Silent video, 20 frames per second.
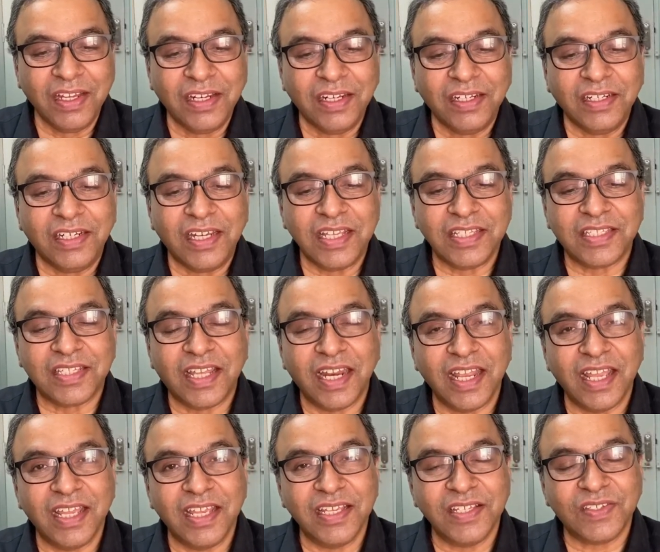
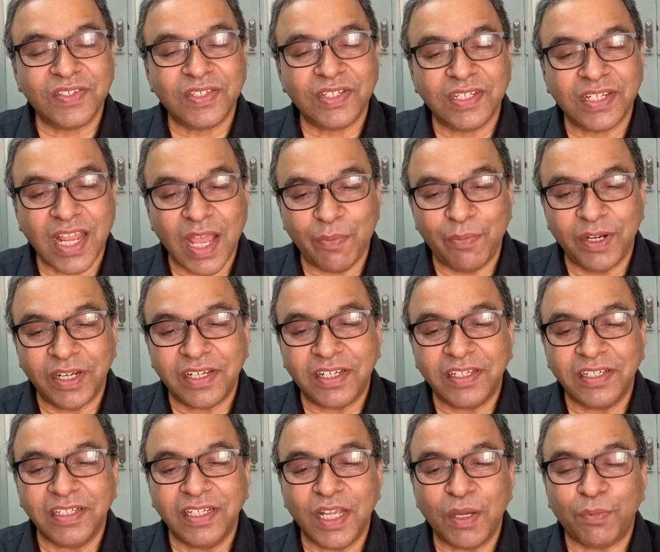Disgraced rabbit
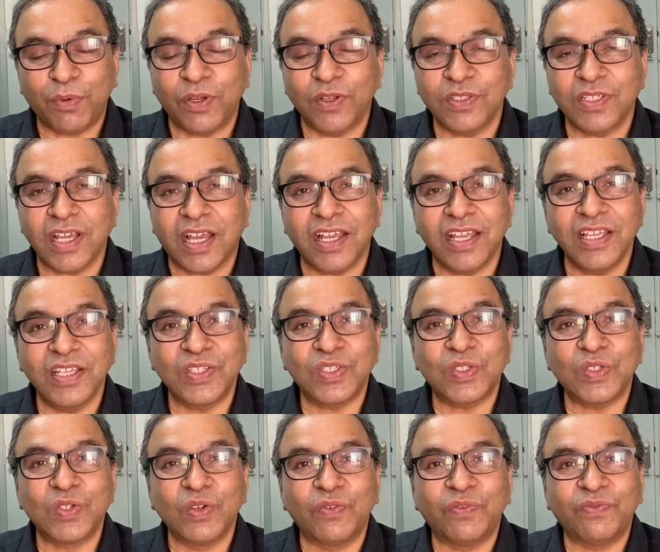
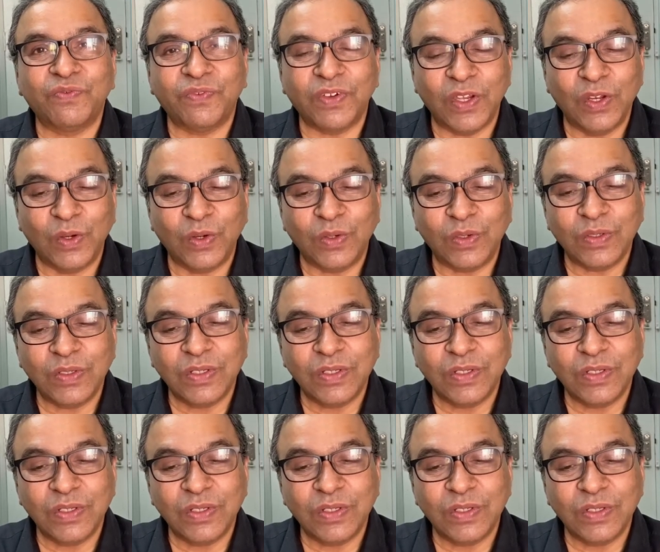apologized to fellow